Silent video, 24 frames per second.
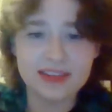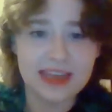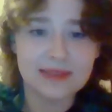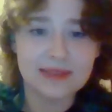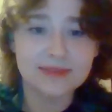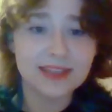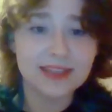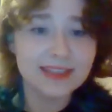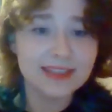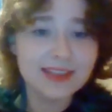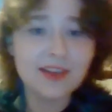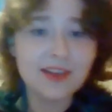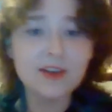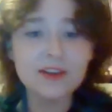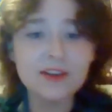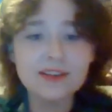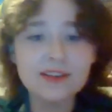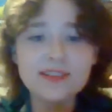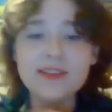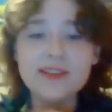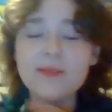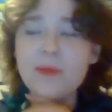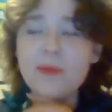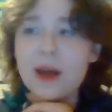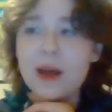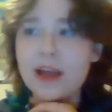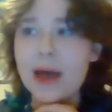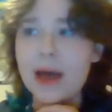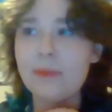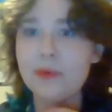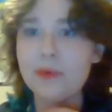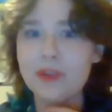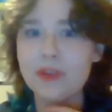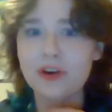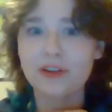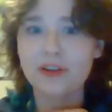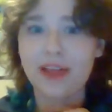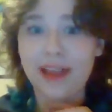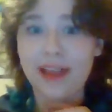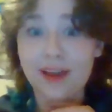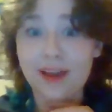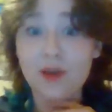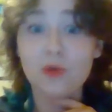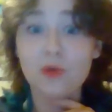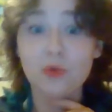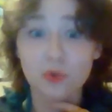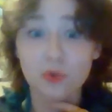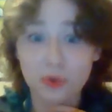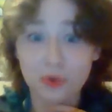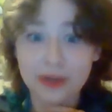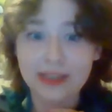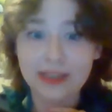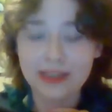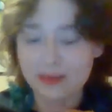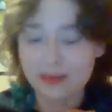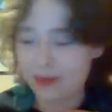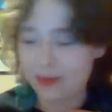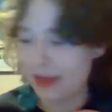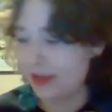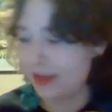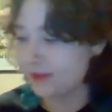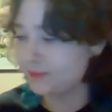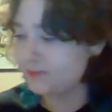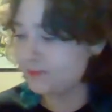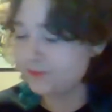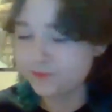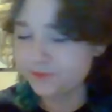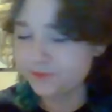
themes, because there are a couple that are, like, really big.